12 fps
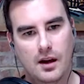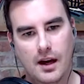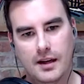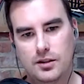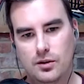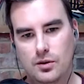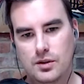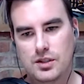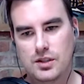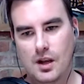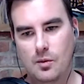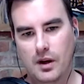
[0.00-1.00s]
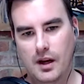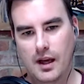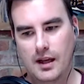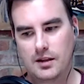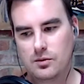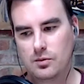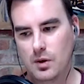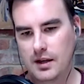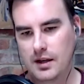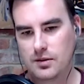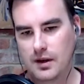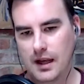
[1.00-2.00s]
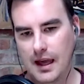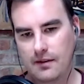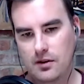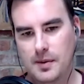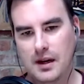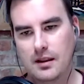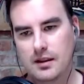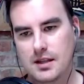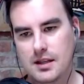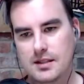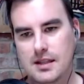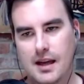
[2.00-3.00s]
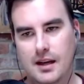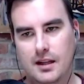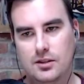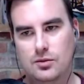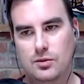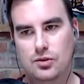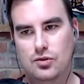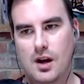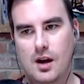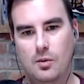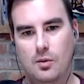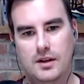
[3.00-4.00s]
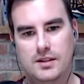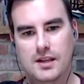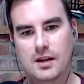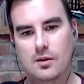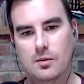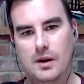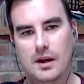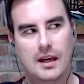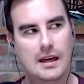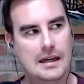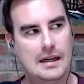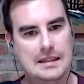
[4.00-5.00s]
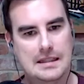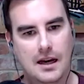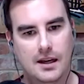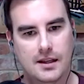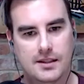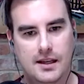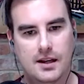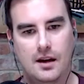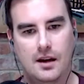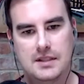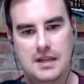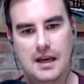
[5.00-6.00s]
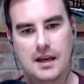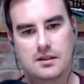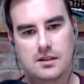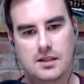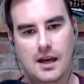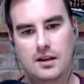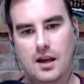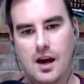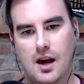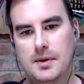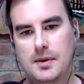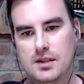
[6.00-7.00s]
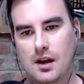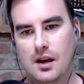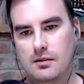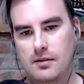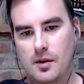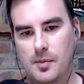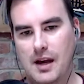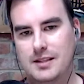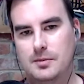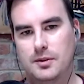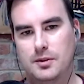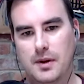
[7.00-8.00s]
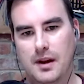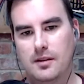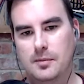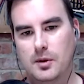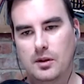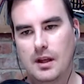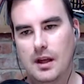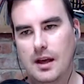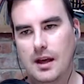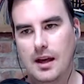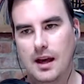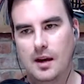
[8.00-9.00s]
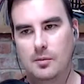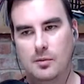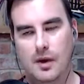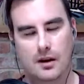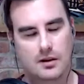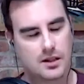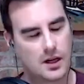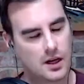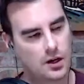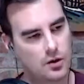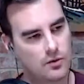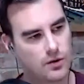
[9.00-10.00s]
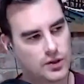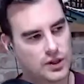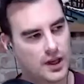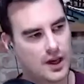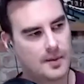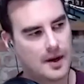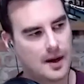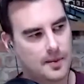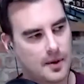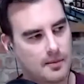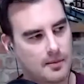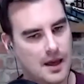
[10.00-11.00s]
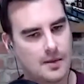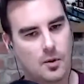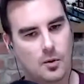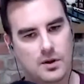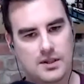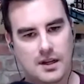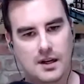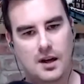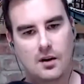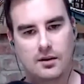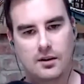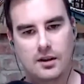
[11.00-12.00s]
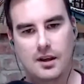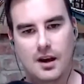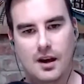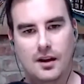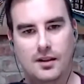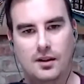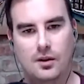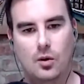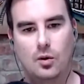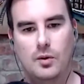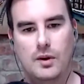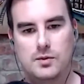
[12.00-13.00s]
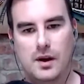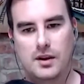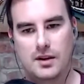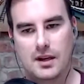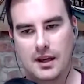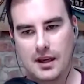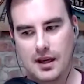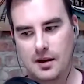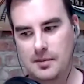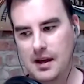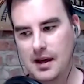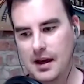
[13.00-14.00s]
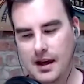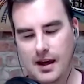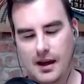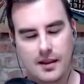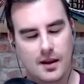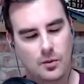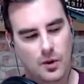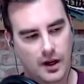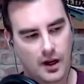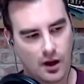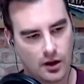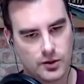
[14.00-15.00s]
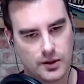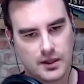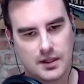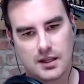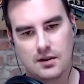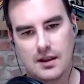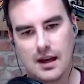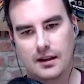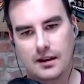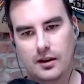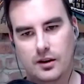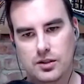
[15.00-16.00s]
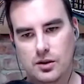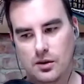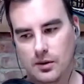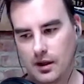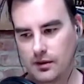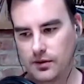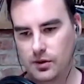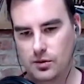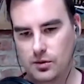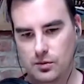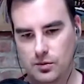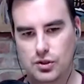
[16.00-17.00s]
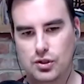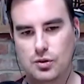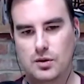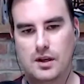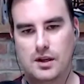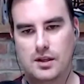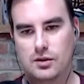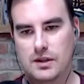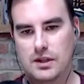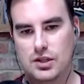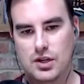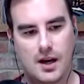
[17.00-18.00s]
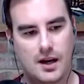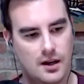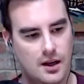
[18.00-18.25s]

iTunes, and we're gonna we're entering everybody that does that into a draw. We're gonna send away uh, send off ten signed copies of Impossible to Inevitable. Um, Aaron's got a new version coming up in May, but we're sending out the uh, the old ones while you can get them, and then we're gonna also continue that later. So if you shoot a, a screenshot